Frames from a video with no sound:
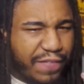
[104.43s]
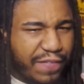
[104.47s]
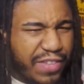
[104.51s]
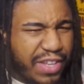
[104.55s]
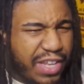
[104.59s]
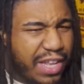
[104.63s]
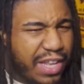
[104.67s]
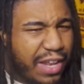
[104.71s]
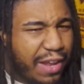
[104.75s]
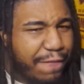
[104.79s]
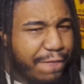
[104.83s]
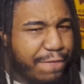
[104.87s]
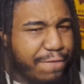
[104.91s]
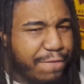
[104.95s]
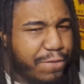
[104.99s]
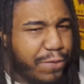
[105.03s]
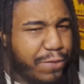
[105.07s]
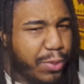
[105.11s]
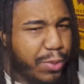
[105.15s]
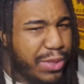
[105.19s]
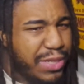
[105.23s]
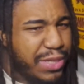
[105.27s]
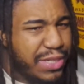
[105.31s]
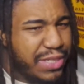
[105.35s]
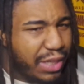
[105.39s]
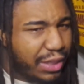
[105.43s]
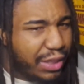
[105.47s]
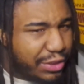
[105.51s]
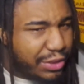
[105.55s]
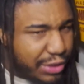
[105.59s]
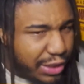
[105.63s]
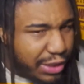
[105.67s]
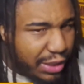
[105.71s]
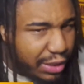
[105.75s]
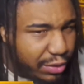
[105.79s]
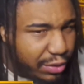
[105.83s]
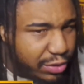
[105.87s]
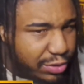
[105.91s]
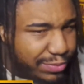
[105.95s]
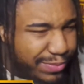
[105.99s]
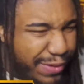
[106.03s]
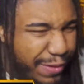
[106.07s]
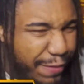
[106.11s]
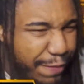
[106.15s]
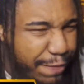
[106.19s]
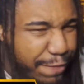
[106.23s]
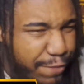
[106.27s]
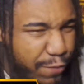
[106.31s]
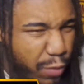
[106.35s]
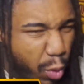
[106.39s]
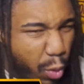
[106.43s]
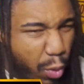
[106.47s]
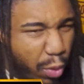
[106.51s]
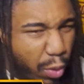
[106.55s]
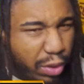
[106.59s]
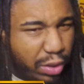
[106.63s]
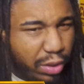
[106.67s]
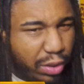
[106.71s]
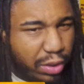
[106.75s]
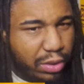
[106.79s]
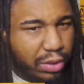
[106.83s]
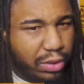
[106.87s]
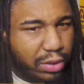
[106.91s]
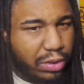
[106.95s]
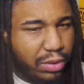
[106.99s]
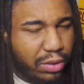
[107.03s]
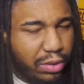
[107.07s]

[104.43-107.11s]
Yeah, three touchdowns, maybe four.